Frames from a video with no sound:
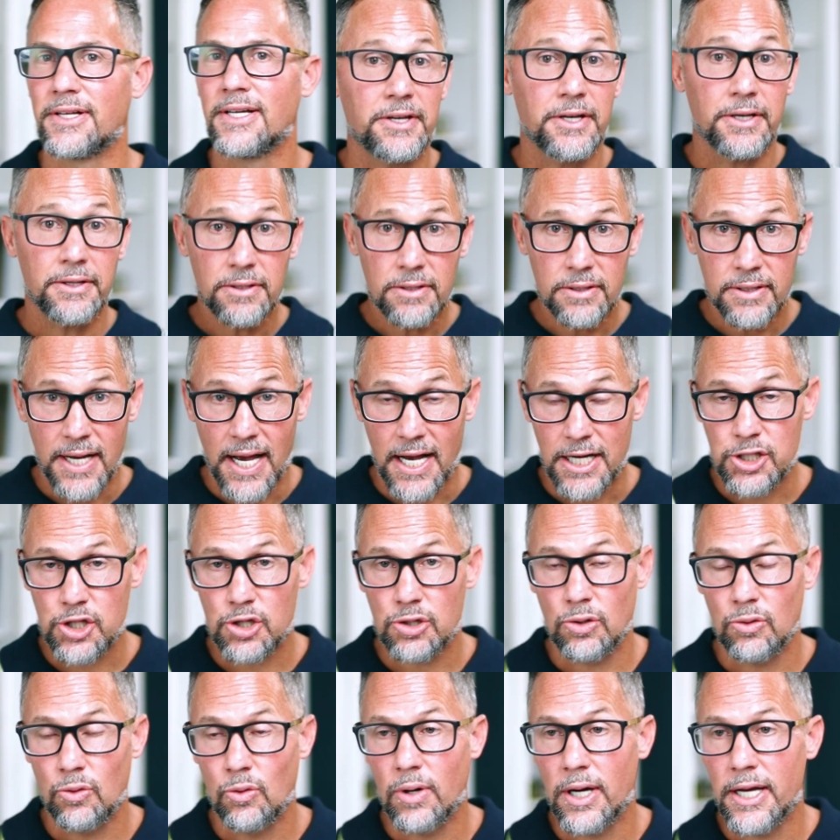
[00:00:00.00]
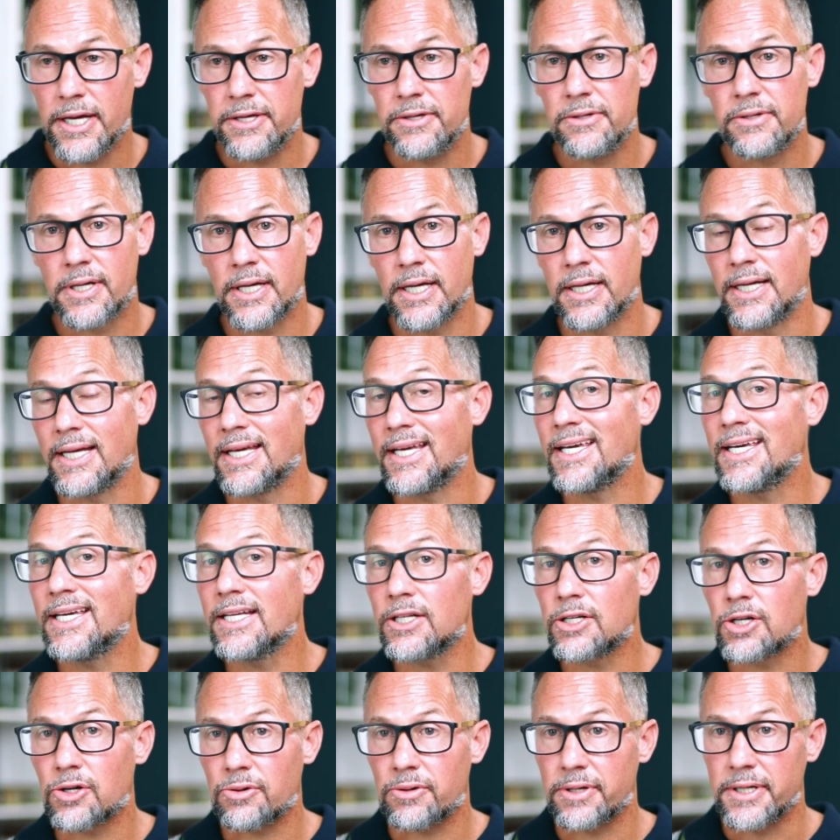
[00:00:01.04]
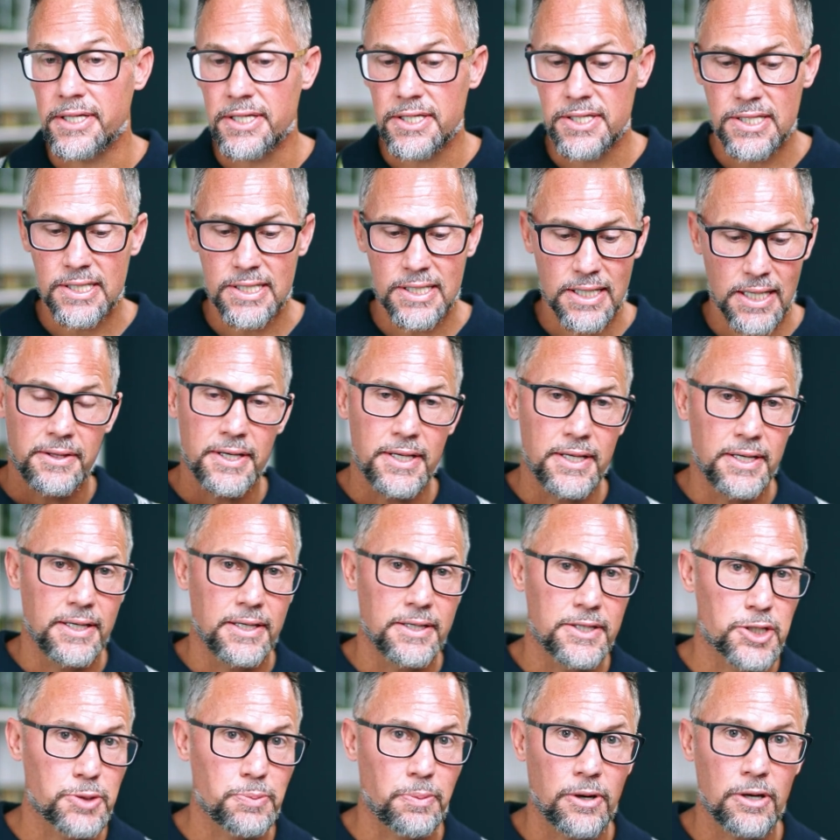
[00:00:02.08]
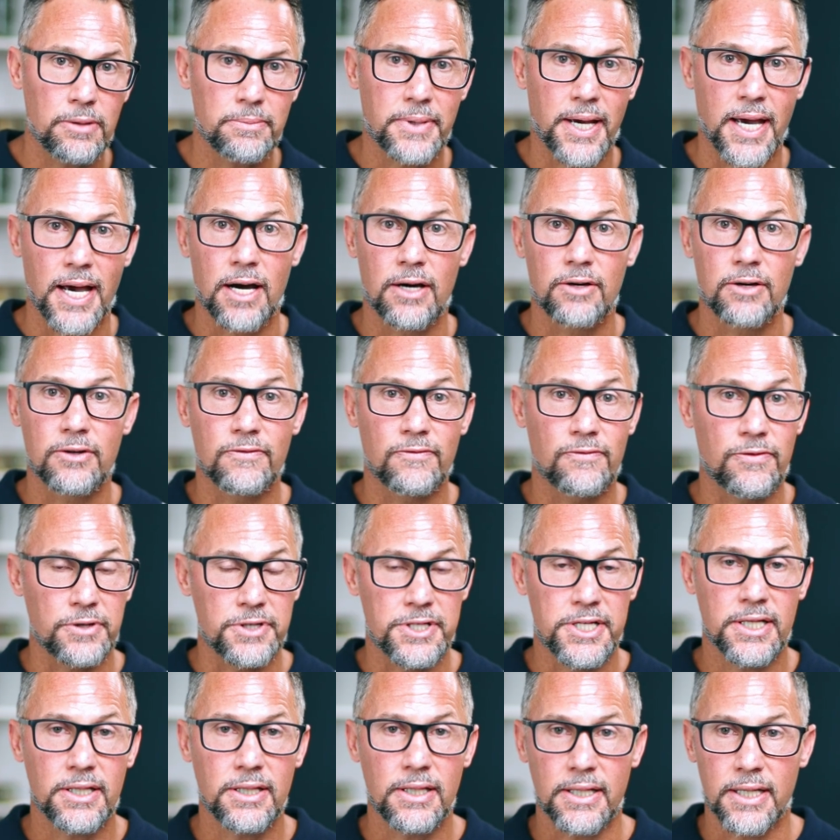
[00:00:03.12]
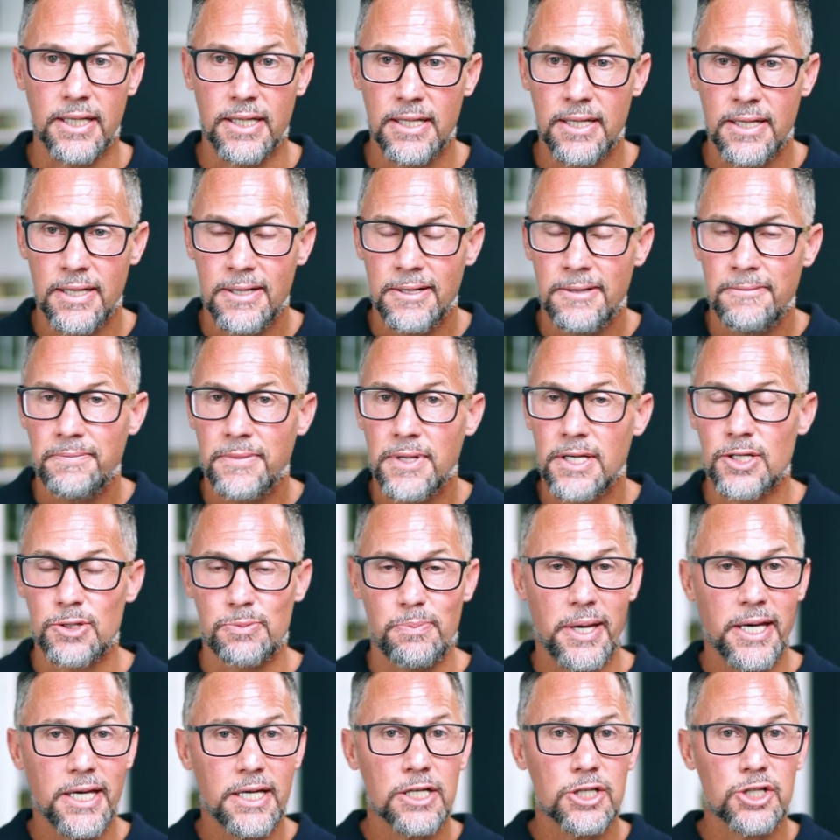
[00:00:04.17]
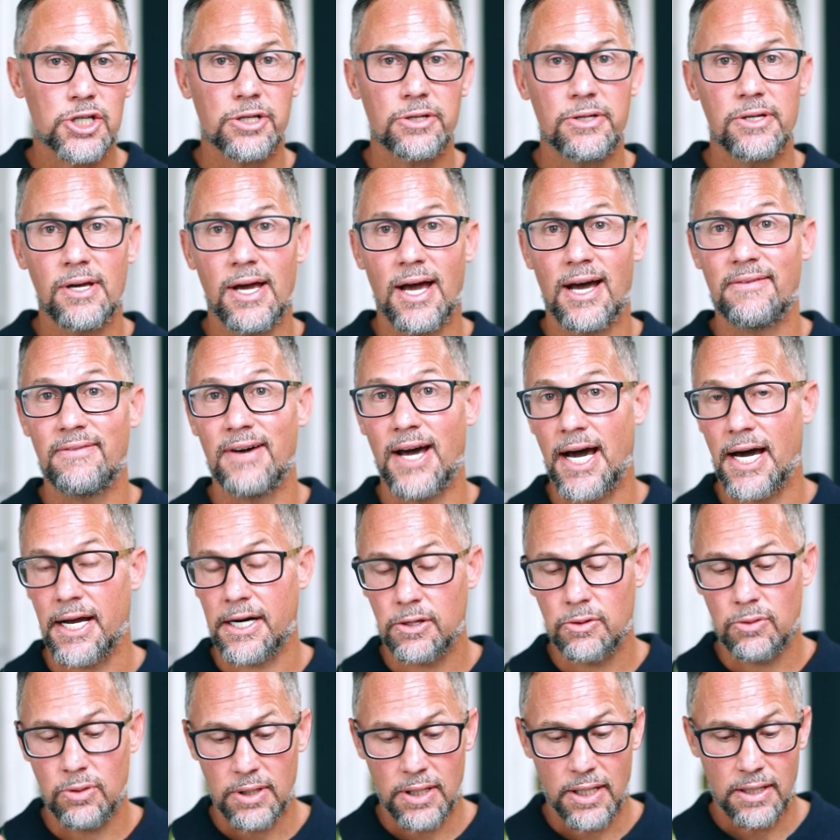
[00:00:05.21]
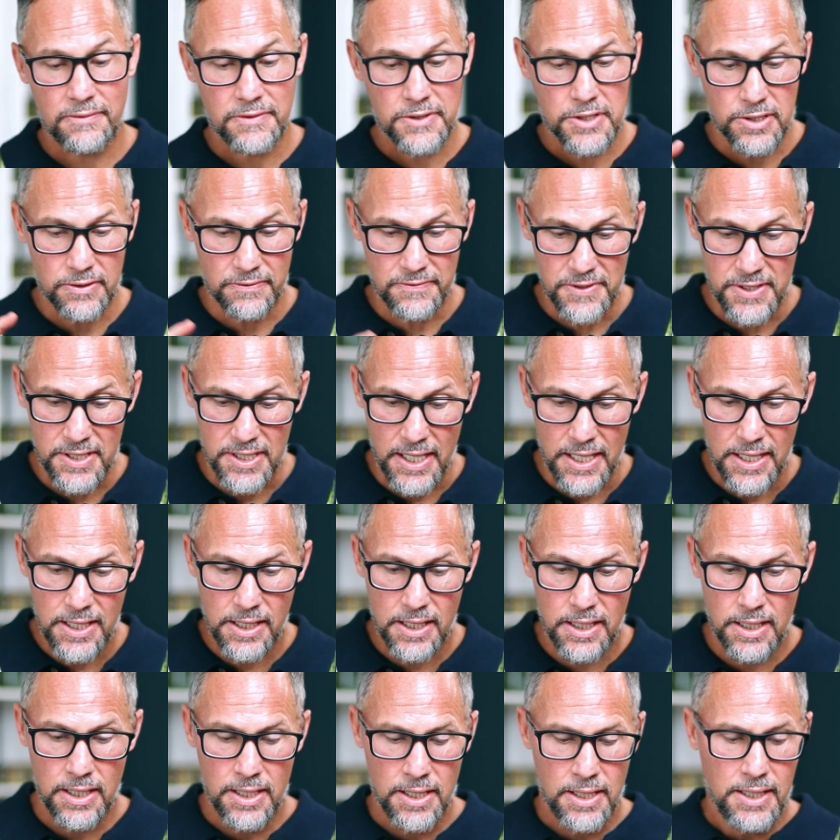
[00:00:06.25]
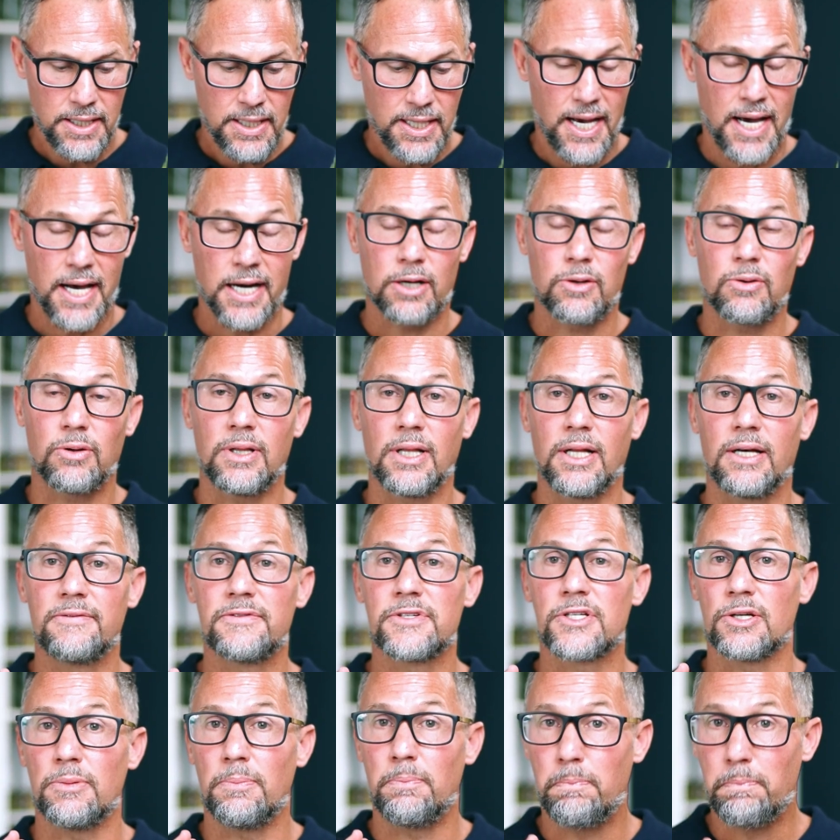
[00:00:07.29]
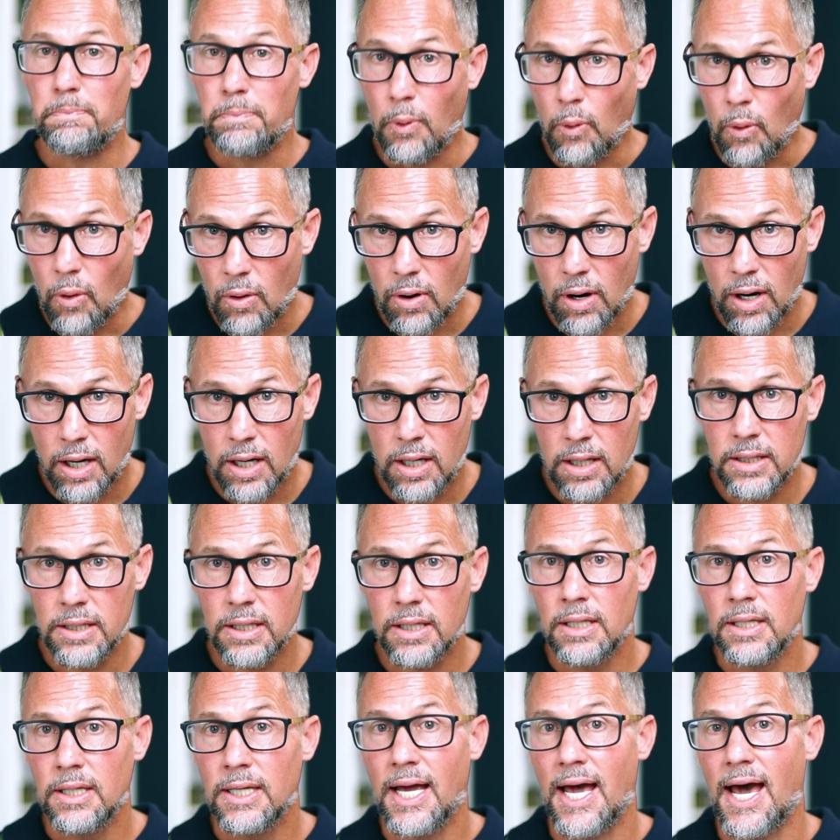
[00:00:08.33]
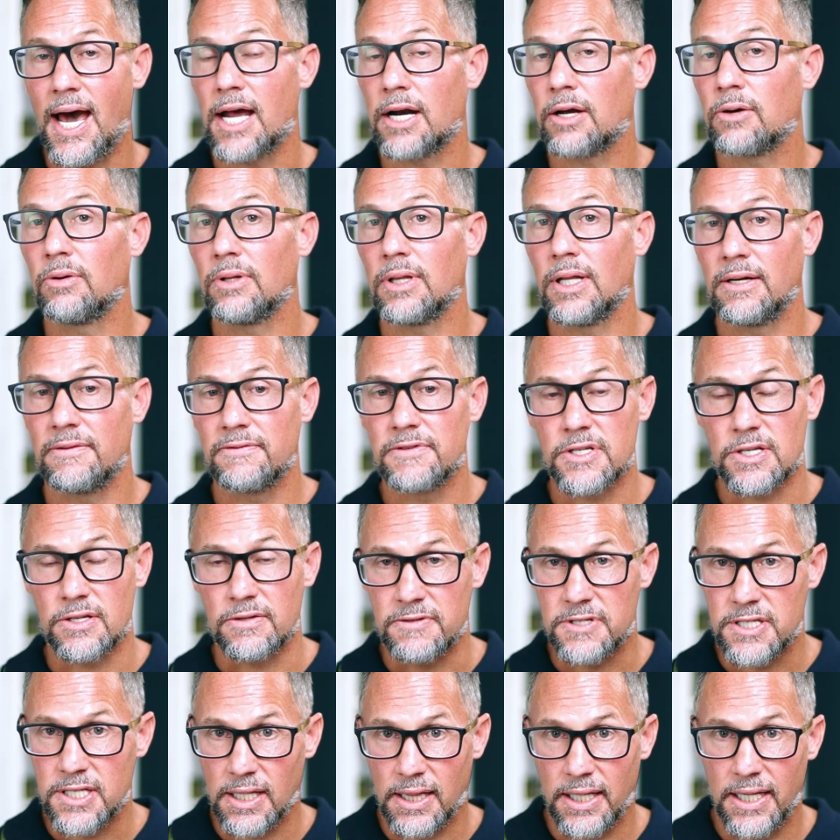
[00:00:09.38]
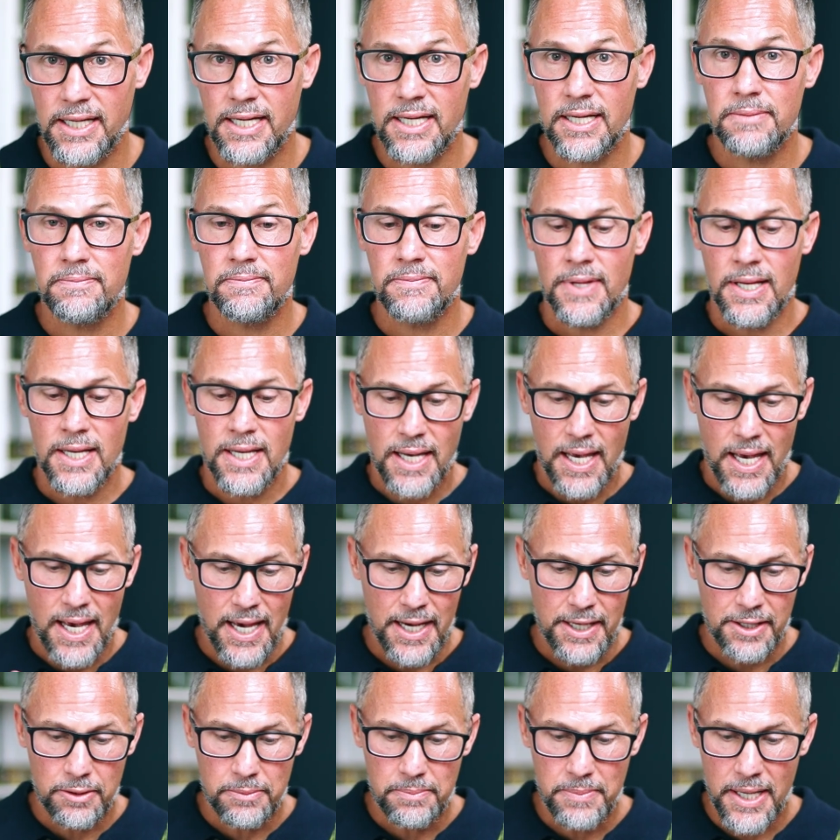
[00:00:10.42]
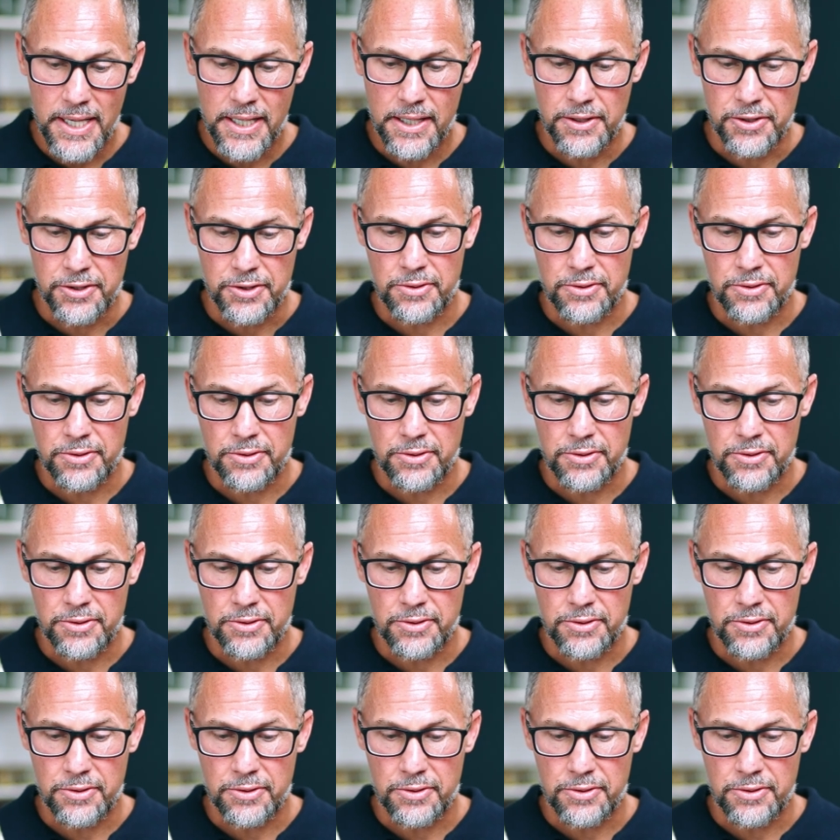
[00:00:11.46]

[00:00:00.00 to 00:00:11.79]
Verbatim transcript: The other natural way you can increase the sperm count and fertility is making sure you have adequate levels of zinc, adequate levels of boron, adequate levels of selenium, and omega